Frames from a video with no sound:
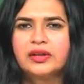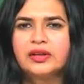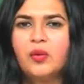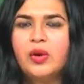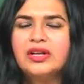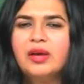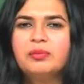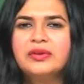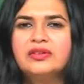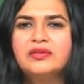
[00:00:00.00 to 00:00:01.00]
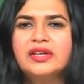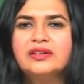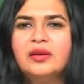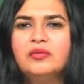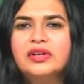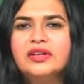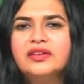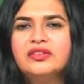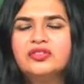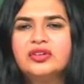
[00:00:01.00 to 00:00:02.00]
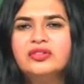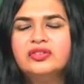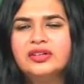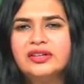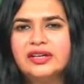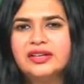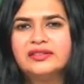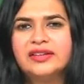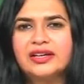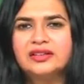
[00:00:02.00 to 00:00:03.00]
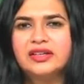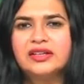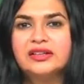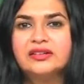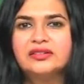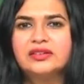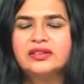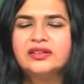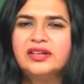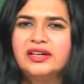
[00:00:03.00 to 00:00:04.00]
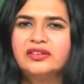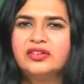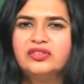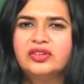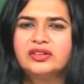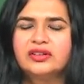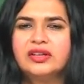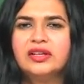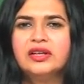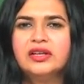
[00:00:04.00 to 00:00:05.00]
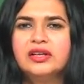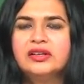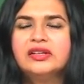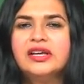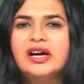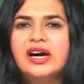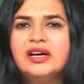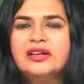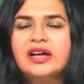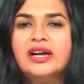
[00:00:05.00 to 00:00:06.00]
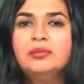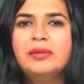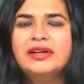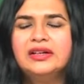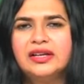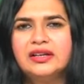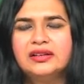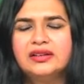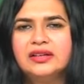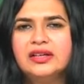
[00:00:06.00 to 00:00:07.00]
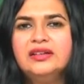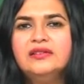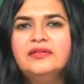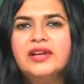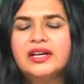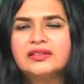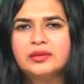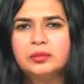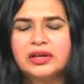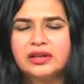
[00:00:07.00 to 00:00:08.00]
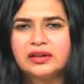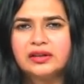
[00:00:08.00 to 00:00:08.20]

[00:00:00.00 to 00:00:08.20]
Now, what happens when someone is stringent and exacting and stern and rigid? They are unbending, inflexible.